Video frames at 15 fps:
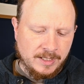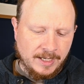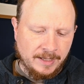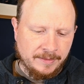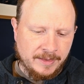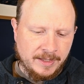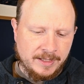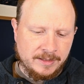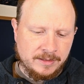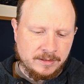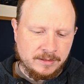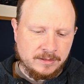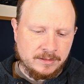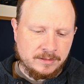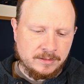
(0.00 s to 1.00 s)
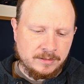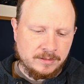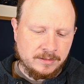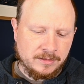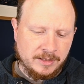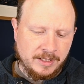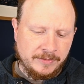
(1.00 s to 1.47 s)
And then
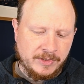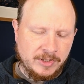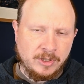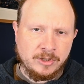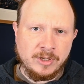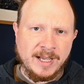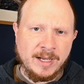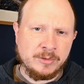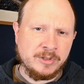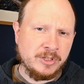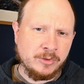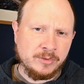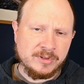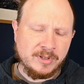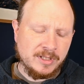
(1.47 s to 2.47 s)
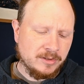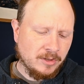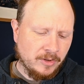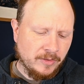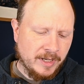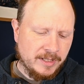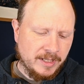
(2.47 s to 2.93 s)
if you don't know how to use this
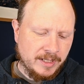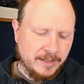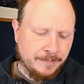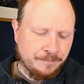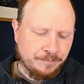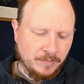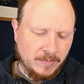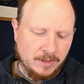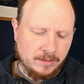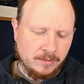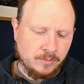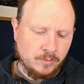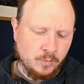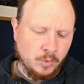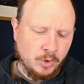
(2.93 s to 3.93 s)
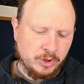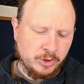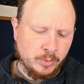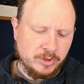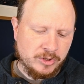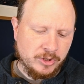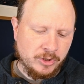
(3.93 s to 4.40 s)
already, what you
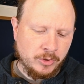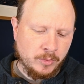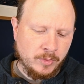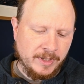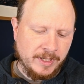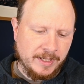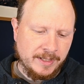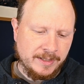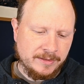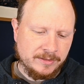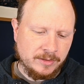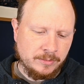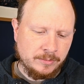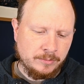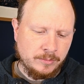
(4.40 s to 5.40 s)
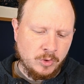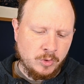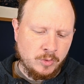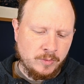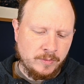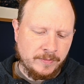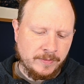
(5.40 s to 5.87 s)
would do is
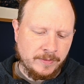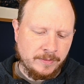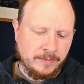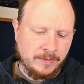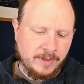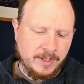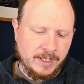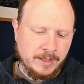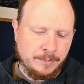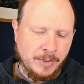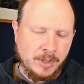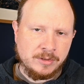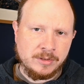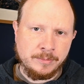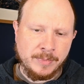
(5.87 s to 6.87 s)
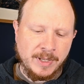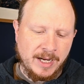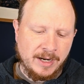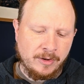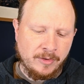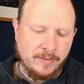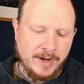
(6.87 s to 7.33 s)
move the bottom
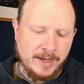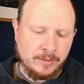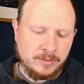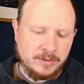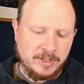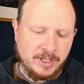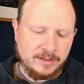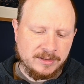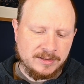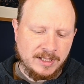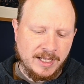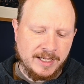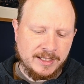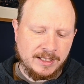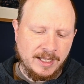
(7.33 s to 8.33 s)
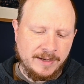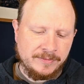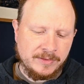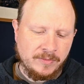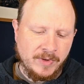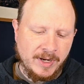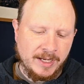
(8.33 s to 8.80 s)
bar around. You can slide it left
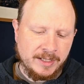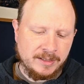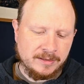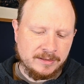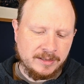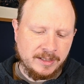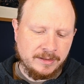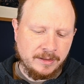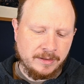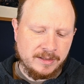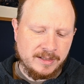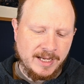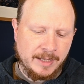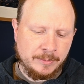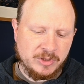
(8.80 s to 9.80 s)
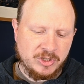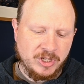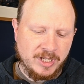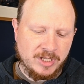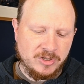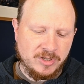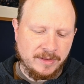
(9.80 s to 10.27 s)
and right. You see that the time's
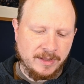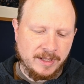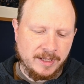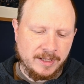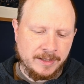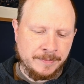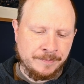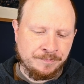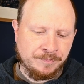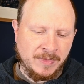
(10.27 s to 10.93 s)
changing there.